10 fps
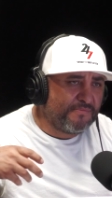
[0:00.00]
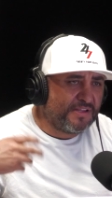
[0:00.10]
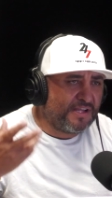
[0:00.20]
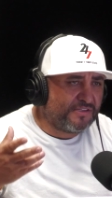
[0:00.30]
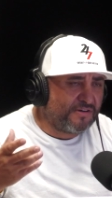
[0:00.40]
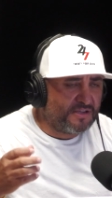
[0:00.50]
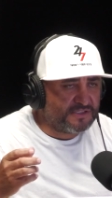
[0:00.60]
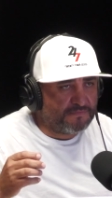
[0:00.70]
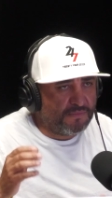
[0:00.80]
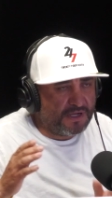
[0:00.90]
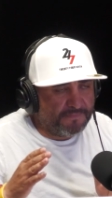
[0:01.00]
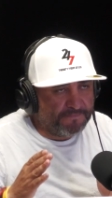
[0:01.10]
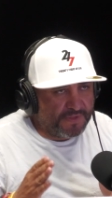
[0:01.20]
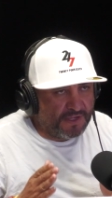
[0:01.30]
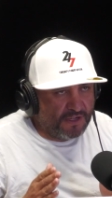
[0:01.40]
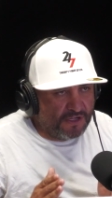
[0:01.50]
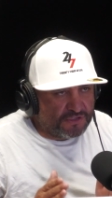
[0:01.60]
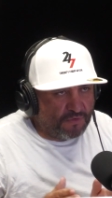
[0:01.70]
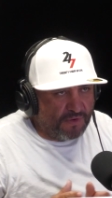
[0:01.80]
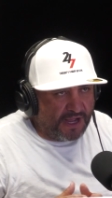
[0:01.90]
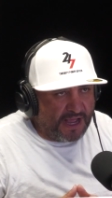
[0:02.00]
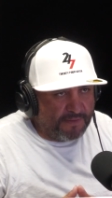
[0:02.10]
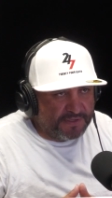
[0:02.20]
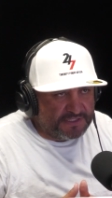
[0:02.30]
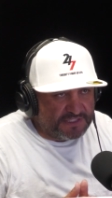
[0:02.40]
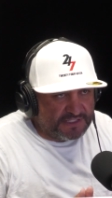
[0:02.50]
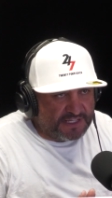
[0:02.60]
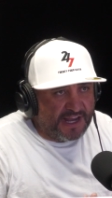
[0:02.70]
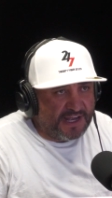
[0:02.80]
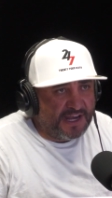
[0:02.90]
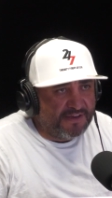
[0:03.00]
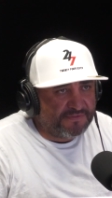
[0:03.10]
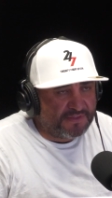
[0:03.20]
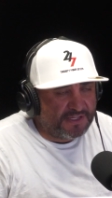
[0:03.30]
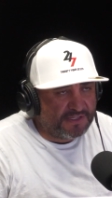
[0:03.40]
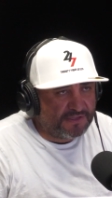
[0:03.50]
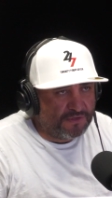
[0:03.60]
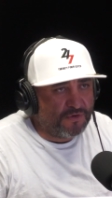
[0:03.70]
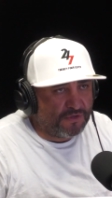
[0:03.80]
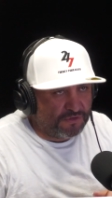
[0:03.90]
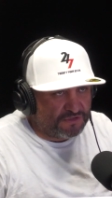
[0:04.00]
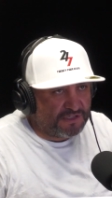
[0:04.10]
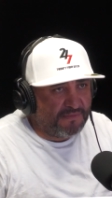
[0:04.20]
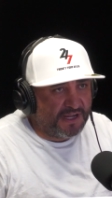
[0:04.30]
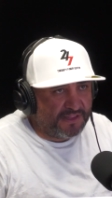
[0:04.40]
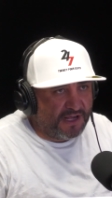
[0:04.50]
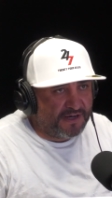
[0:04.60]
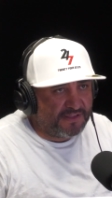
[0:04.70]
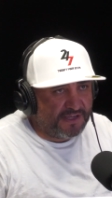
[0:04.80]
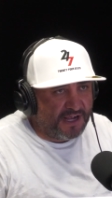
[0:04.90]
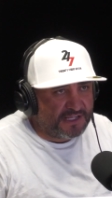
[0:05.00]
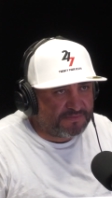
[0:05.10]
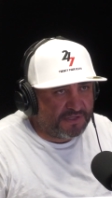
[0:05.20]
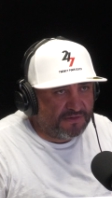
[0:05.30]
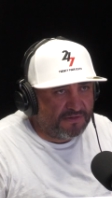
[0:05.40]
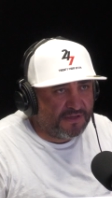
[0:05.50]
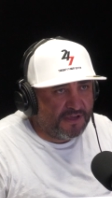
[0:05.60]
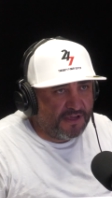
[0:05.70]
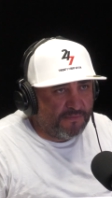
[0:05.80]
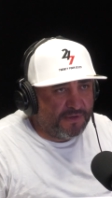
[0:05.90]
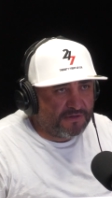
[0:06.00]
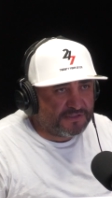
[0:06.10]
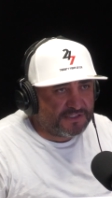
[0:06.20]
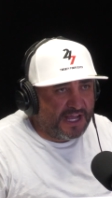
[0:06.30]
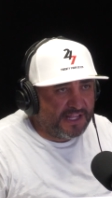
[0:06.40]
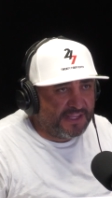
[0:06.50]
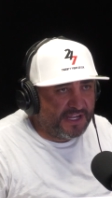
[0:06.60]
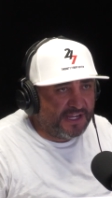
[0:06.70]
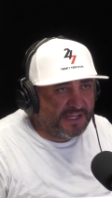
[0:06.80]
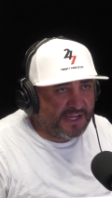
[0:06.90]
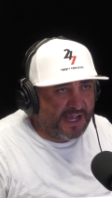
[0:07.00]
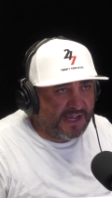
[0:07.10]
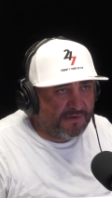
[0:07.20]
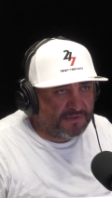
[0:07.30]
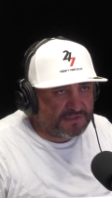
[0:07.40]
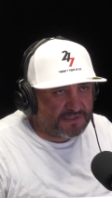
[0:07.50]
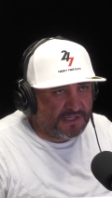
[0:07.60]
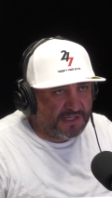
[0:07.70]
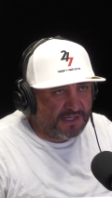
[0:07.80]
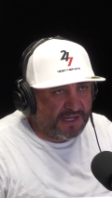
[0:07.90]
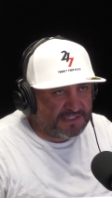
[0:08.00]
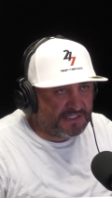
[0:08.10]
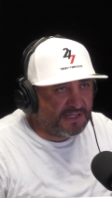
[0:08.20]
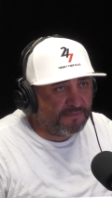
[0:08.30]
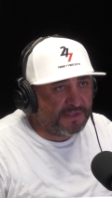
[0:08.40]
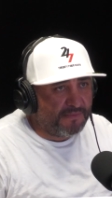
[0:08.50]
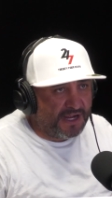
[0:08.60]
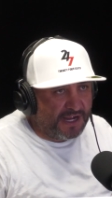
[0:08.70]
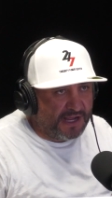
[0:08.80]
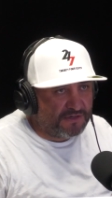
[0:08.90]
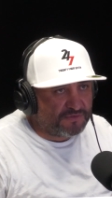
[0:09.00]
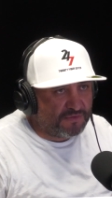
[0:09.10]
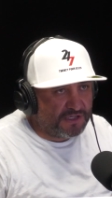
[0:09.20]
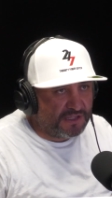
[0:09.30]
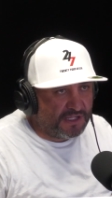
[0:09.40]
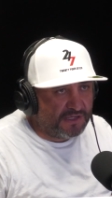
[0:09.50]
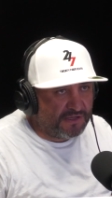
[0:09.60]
me that trust. But so what happens is I left to go to see my daughter at the hospital, because that day I slept in my house with,